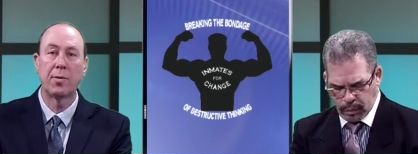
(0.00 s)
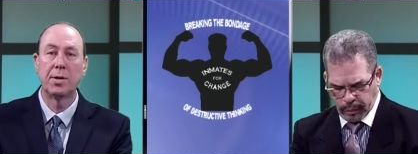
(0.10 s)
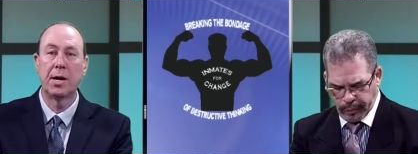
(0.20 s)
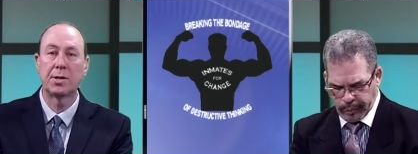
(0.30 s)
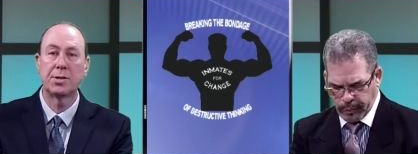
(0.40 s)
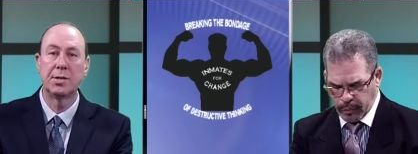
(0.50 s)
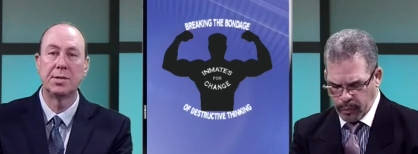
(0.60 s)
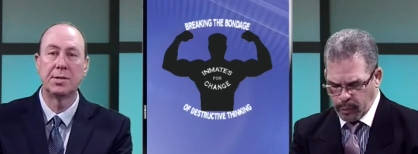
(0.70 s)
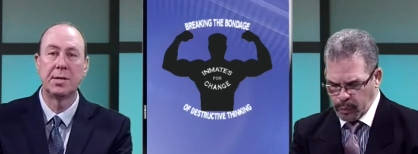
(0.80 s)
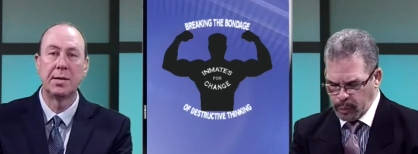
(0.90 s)

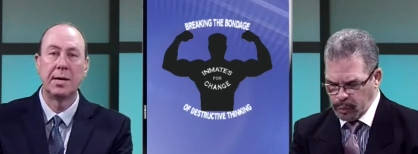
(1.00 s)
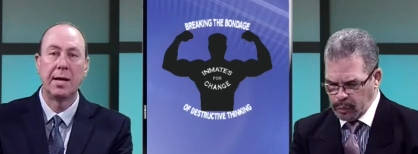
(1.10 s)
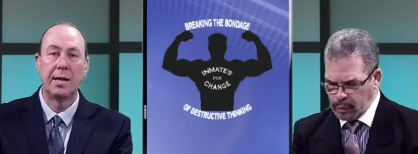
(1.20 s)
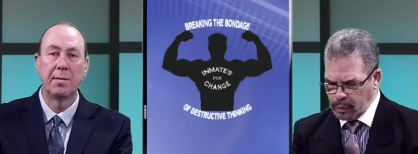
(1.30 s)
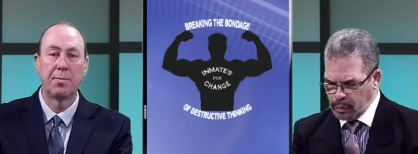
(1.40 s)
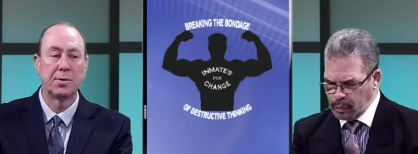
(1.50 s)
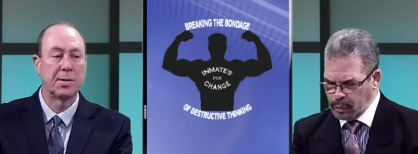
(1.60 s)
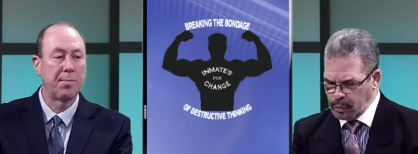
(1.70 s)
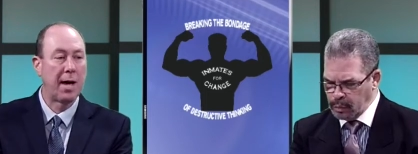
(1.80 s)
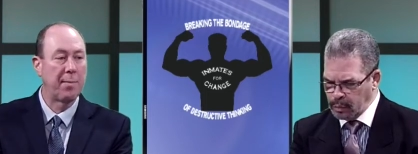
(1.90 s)
Speaker 1: reductions in the
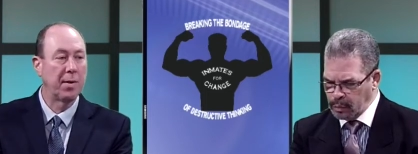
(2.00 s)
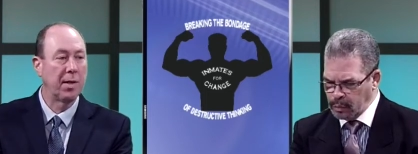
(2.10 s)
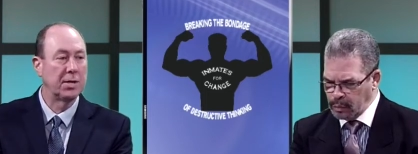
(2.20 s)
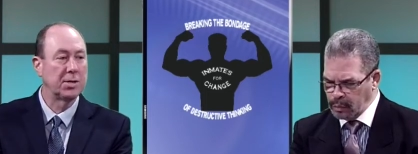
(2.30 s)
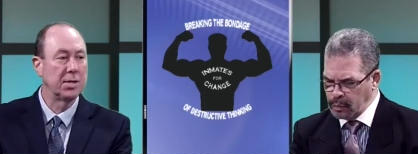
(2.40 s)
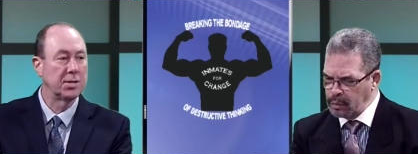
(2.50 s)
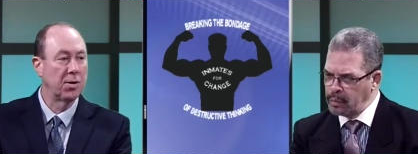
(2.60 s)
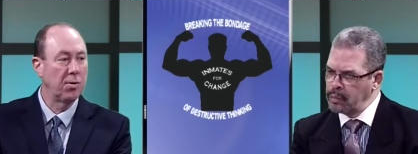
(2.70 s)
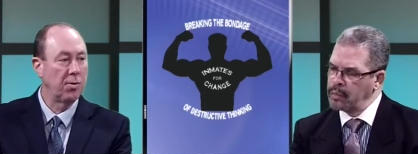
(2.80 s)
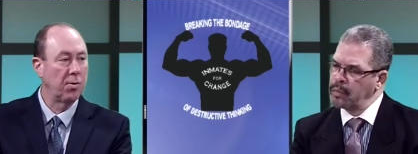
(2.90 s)
prison population as a
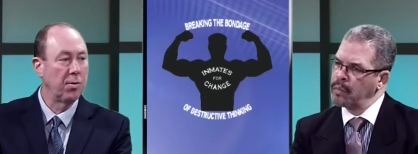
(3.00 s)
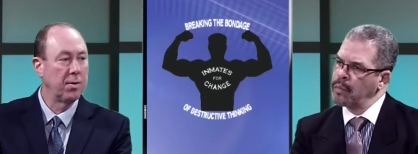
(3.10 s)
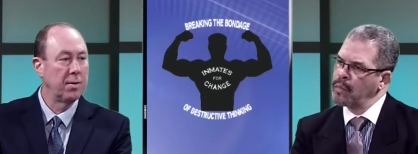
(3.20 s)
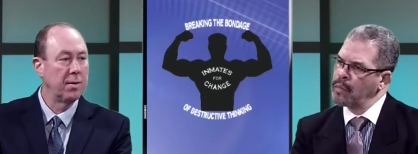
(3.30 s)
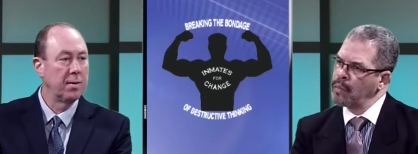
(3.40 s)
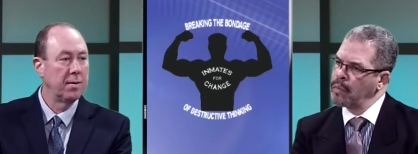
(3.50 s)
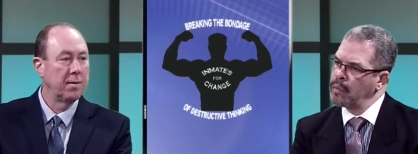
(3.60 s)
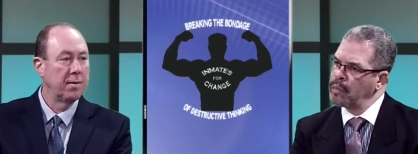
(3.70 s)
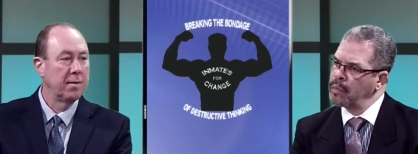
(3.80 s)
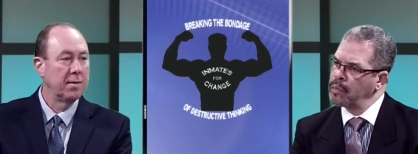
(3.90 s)
whole.
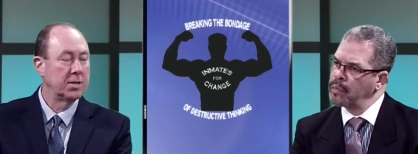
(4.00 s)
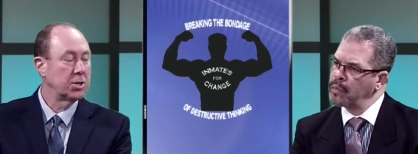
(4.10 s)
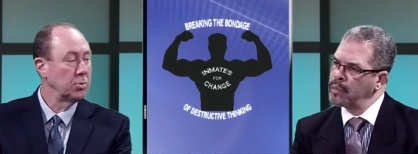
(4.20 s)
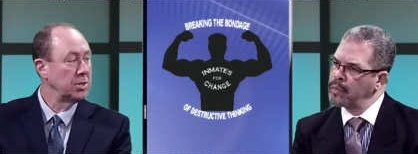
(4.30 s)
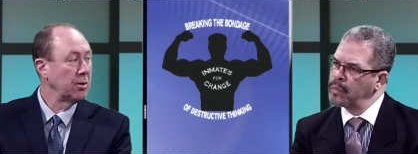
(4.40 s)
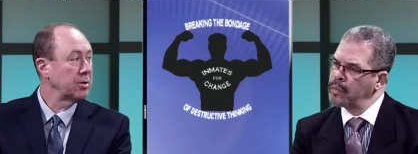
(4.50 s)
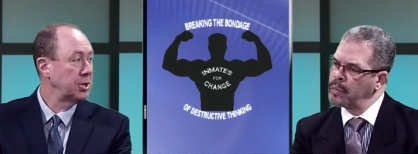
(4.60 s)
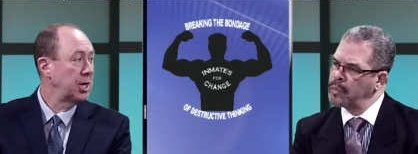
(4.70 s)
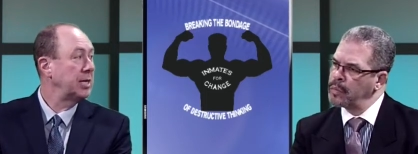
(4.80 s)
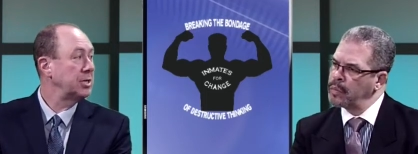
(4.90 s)
That's the result of
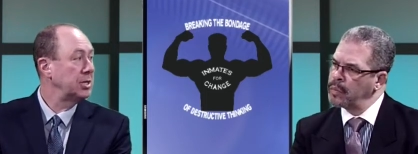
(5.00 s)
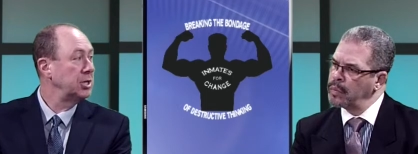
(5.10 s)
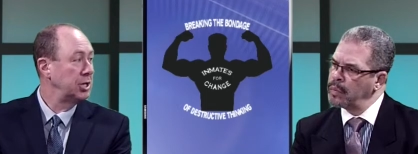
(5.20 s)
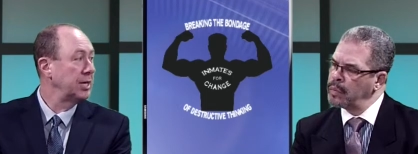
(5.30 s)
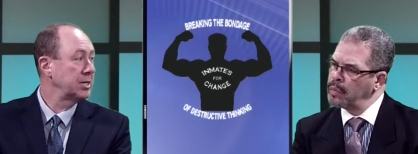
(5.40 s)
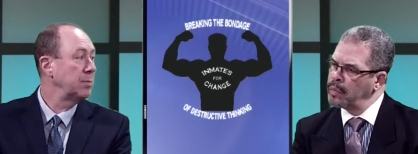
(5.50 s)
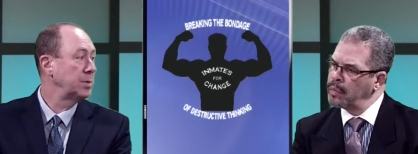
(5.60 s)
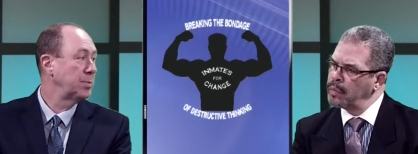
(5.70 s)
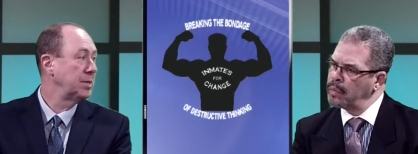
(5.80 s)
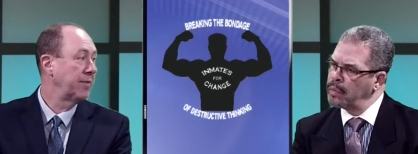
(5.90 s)
changes in just some
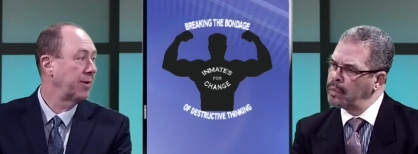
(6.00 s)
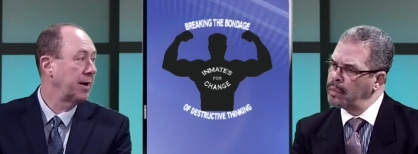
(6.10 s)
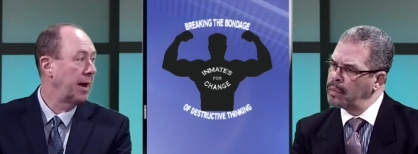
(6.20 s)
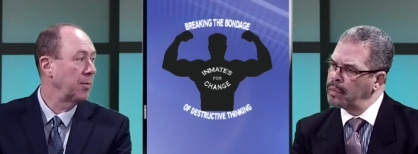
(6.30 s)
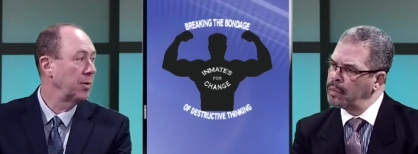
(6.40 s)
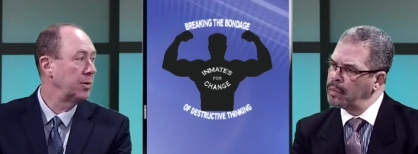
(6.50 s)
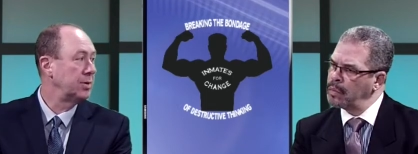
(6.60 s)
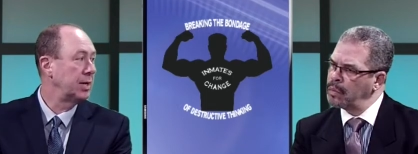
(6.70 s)
specific neighborhoods